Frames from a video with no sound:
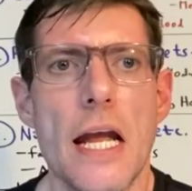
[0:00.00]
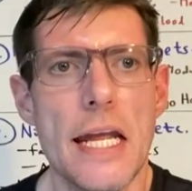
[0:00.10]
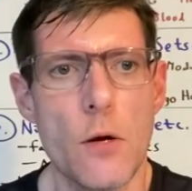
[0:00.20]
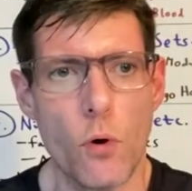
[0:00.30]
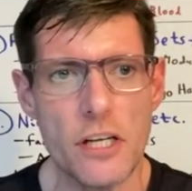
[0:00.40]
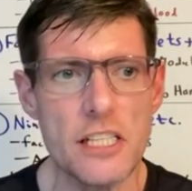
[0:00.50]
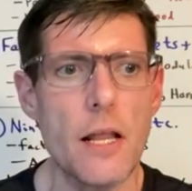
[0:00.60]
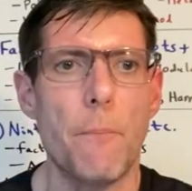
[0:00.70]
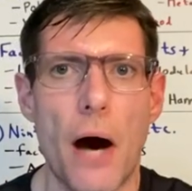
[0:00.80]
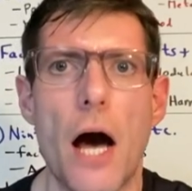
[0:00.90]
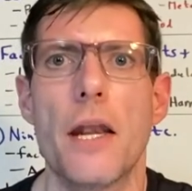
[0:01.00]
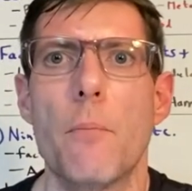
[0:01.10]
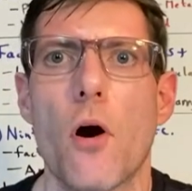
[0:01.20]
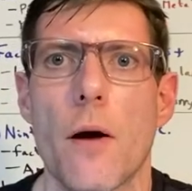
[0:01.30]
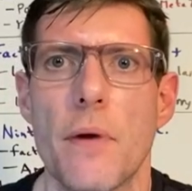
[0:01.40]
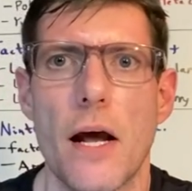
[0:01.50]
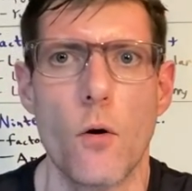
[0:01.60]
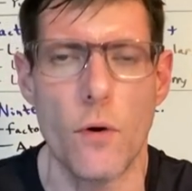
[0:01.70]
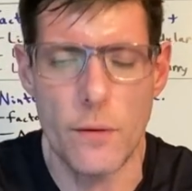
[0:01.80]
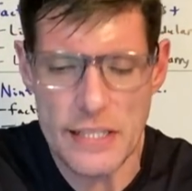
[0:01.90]
He works in the bond department. I
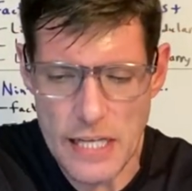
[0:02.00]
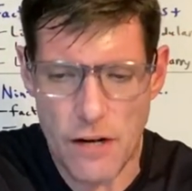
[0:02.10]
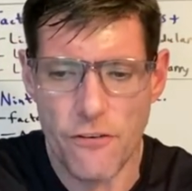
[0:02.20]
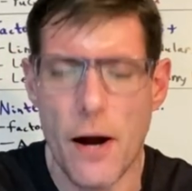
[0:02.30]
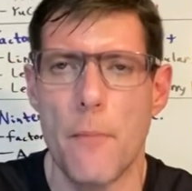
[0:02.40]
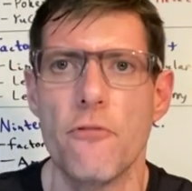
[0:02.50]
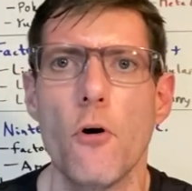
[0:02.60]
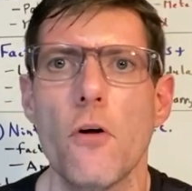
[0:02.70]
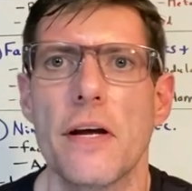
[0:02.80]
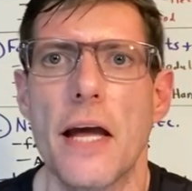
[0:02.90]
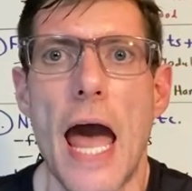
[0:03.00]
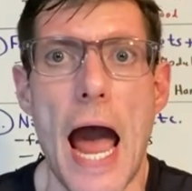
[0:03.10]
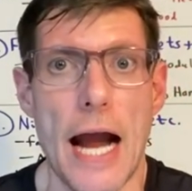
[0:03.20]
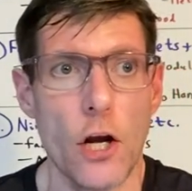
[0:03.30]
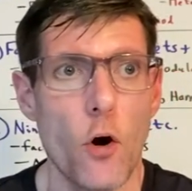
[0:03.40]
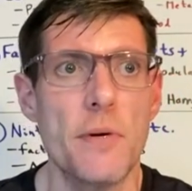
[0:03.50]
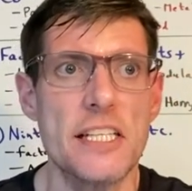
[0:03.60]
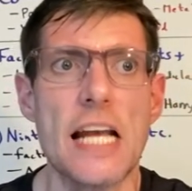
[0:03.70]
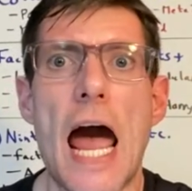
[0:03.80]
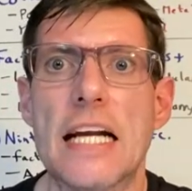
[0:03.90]
don't want to identify him fully at Goldman
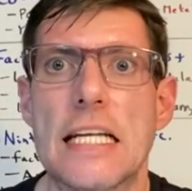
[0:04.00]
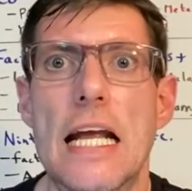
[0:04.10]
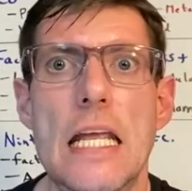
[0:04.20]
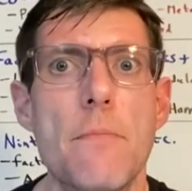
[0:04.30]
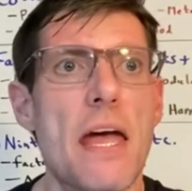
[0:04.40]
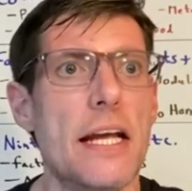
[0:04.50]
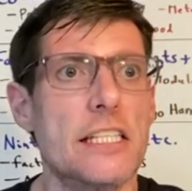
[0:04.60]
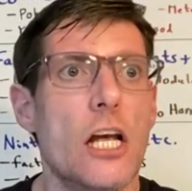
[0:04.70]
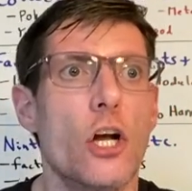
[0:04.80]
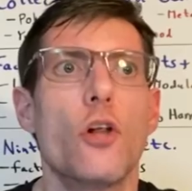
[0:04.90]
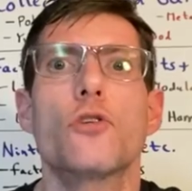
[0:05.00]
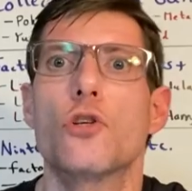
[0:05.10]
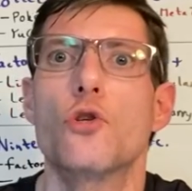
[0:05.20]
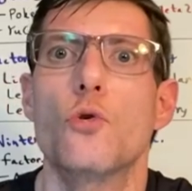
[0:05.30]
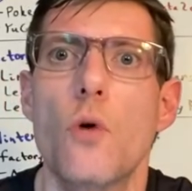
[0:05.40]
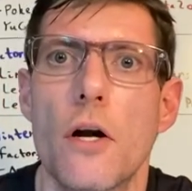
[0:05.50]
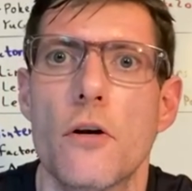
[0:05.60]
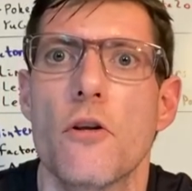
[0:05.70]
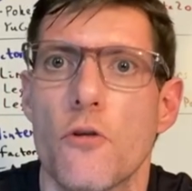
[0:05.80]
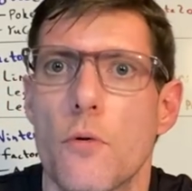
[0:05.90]
Sachs, and he makes close to
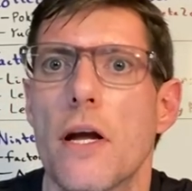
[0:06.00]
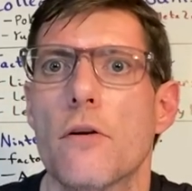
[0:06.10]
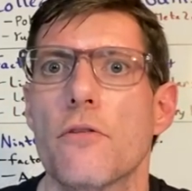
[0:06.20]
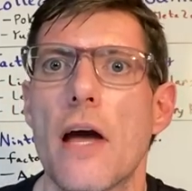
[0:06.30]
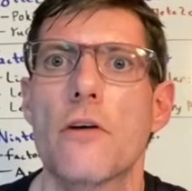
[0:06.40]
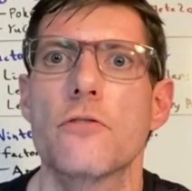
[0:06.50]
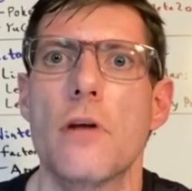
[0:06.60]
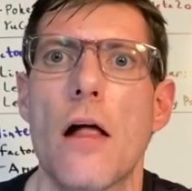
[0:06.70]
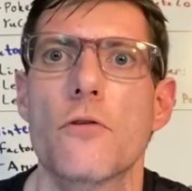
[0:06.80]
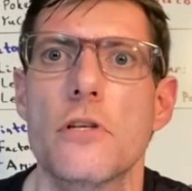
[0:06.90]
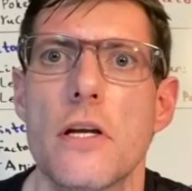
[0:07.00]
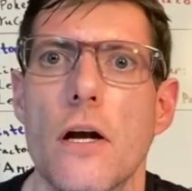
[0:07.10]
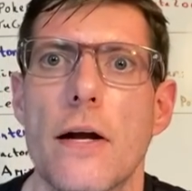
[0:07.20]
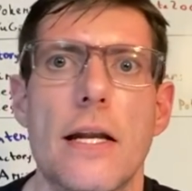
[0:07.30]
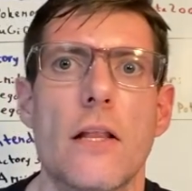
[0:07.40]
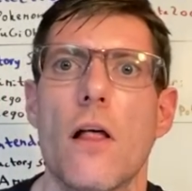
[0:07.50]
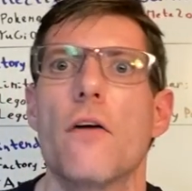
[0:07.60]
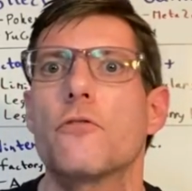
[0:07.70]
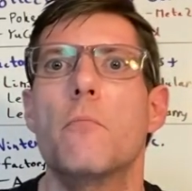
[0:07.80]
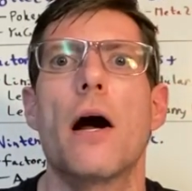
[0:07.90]
$200,000, $300,000 a year, and he
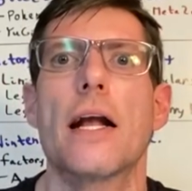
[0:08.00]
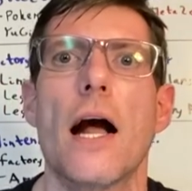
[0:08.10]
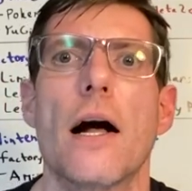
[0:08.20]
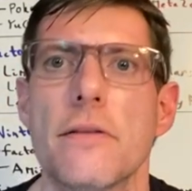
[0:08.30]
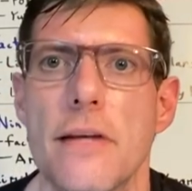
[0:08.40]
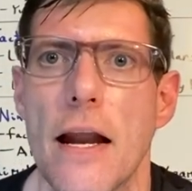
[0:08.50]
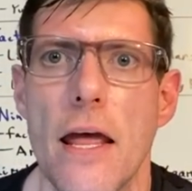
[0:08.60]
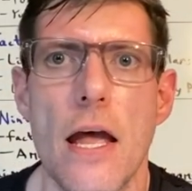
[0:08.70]
loves my content.